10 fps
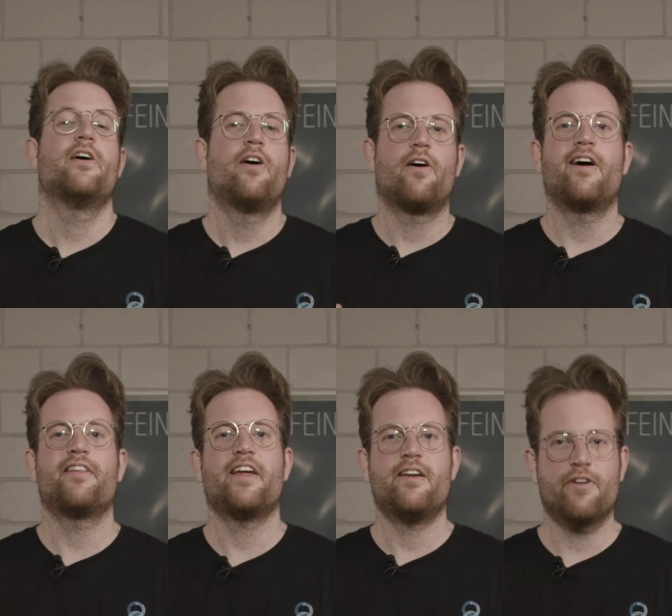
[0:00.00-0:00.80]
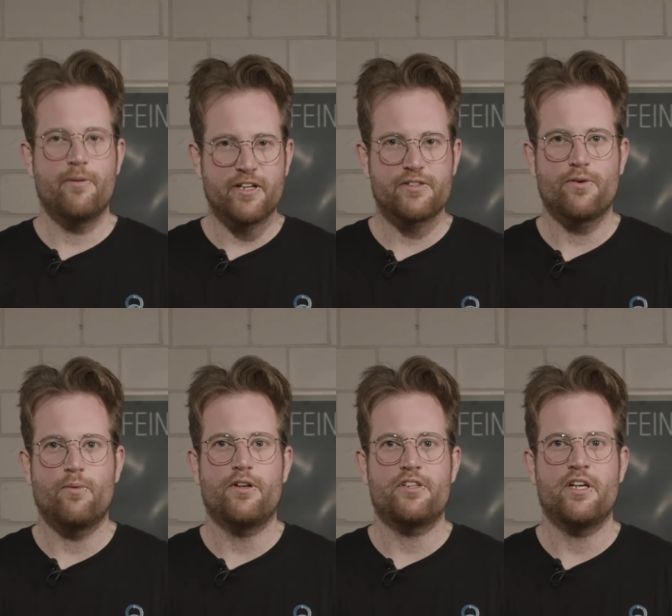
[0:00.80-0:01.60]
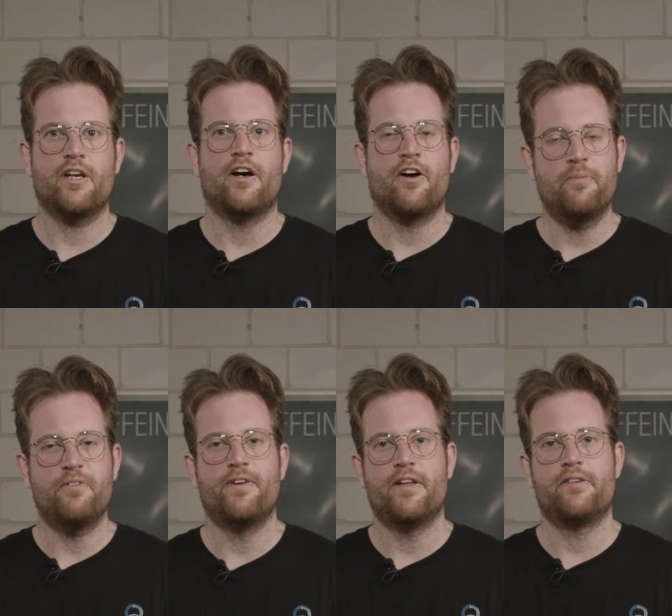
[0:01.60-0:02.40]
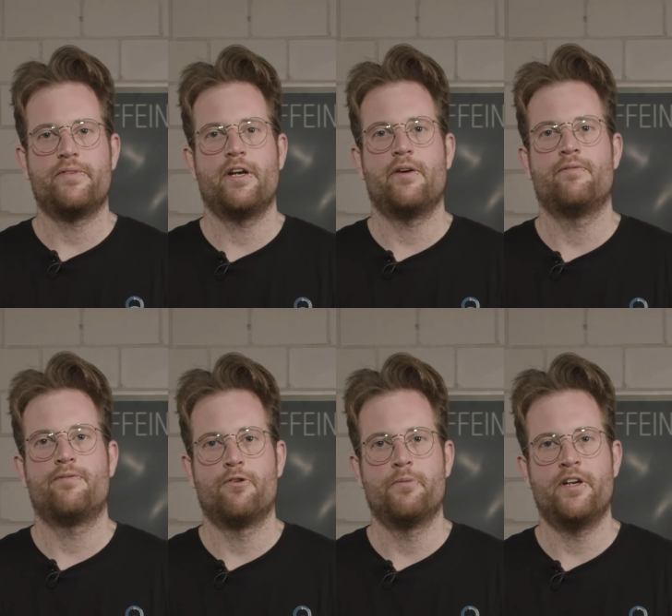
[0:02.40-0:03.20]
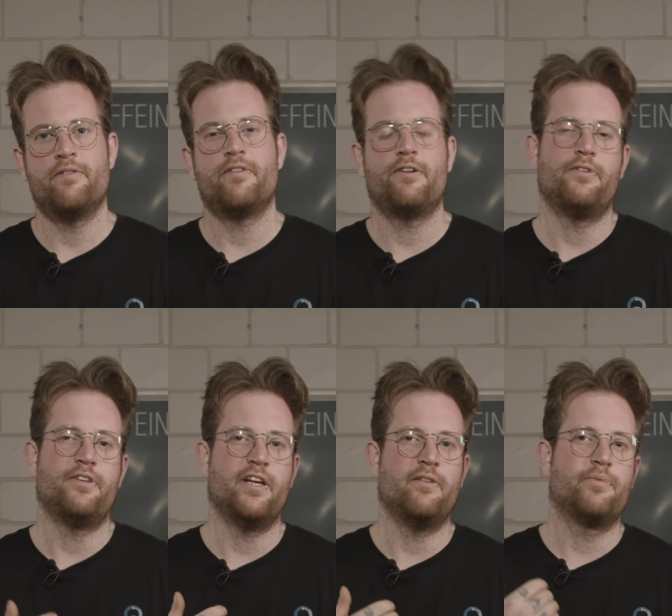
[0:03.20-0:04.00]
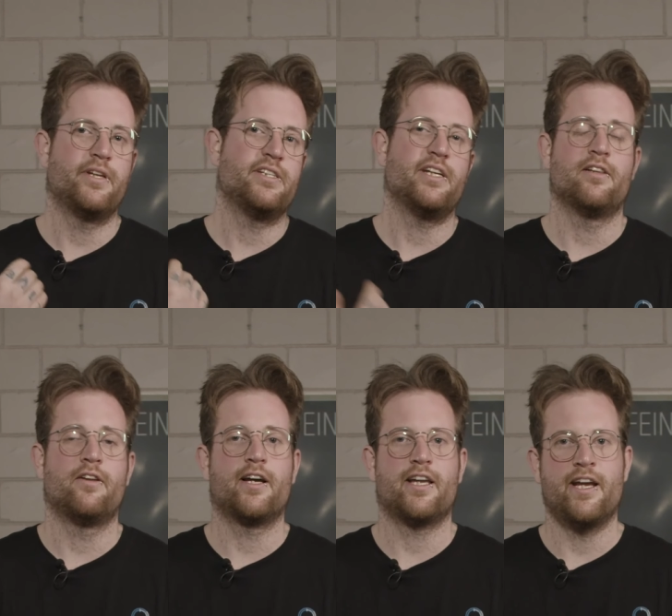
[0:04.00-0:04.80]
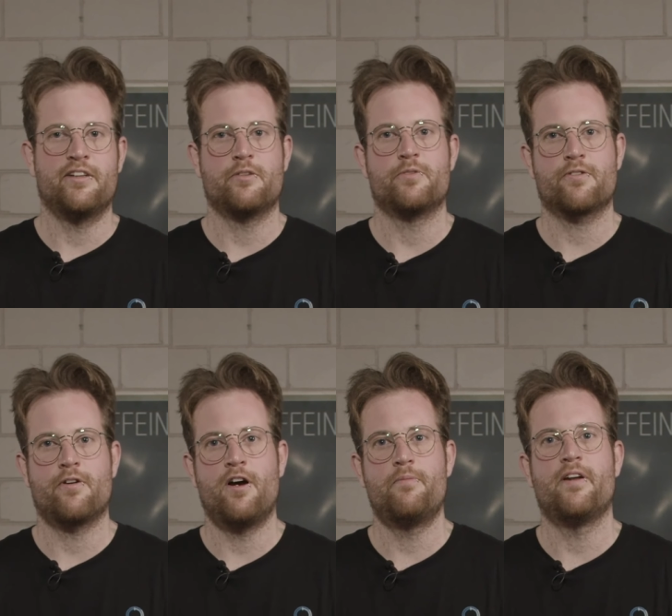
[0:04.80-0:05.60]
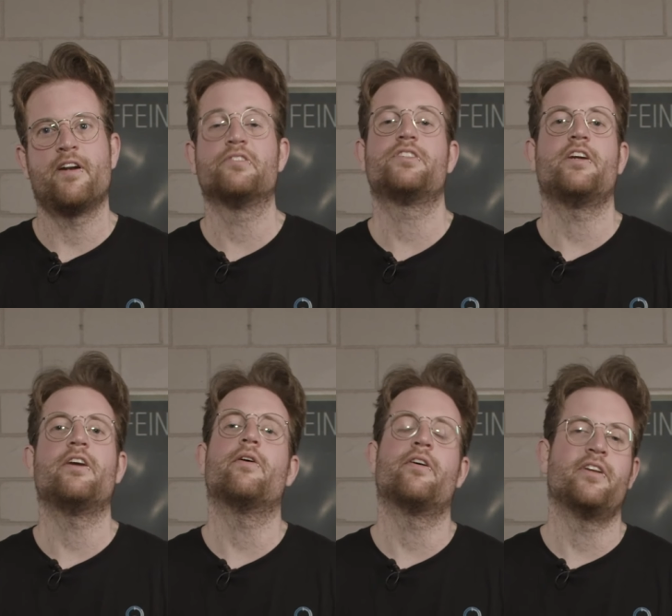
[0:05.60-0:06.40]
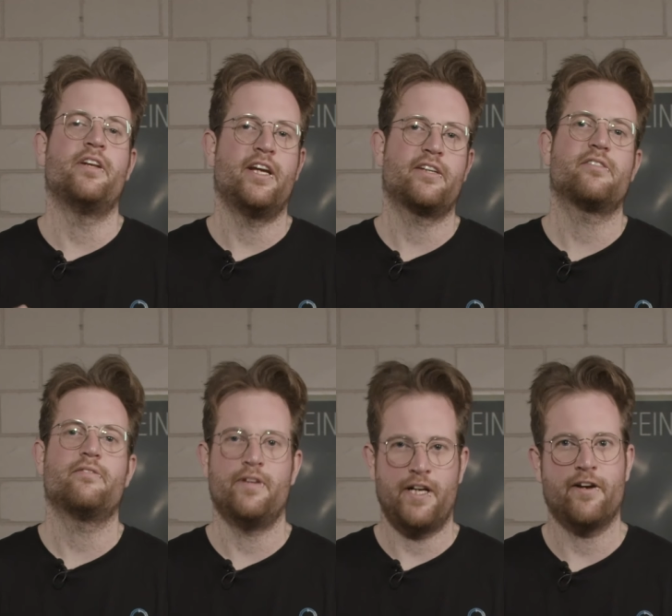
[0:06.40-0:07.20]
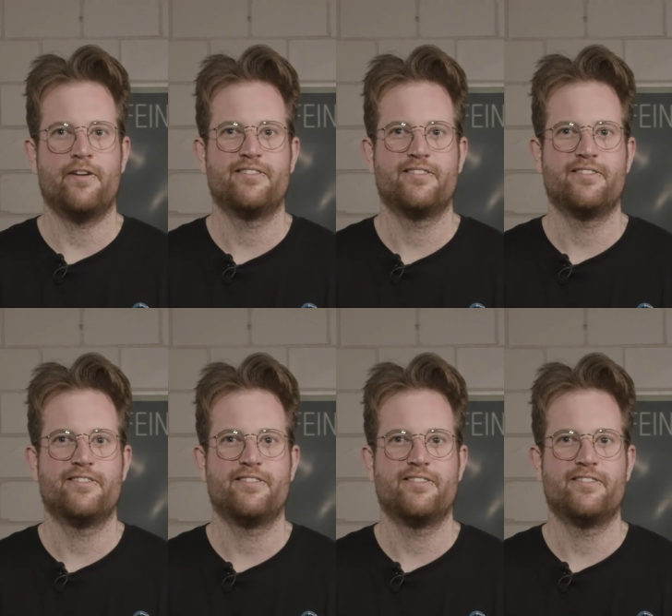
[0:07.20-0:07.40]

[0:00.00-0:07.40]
All right, thank you very much for watching. I hope you found this video informative. If you did, please hit like and subscribe, and I'll see you on the next video.